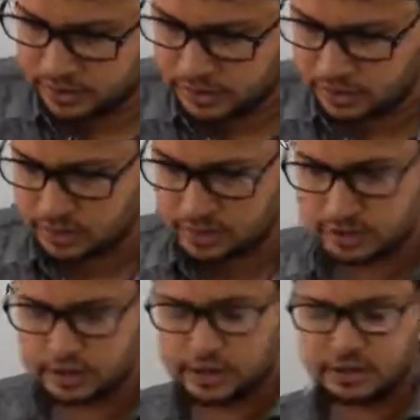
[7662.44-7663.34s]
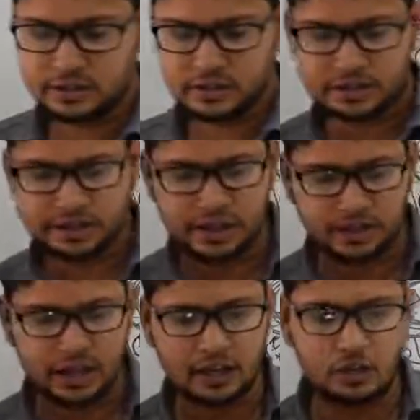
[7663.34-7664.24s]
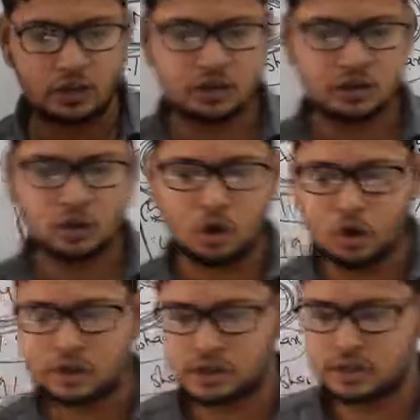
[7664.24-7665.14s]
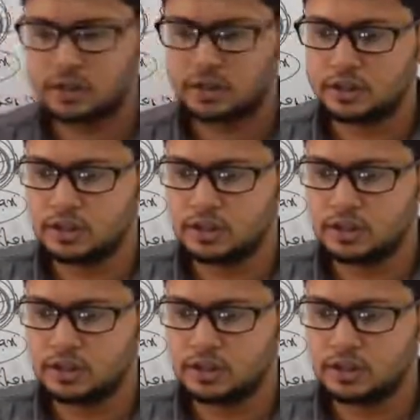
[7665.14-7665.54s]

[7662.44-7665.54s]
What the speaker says: there is this think tank called Scotch,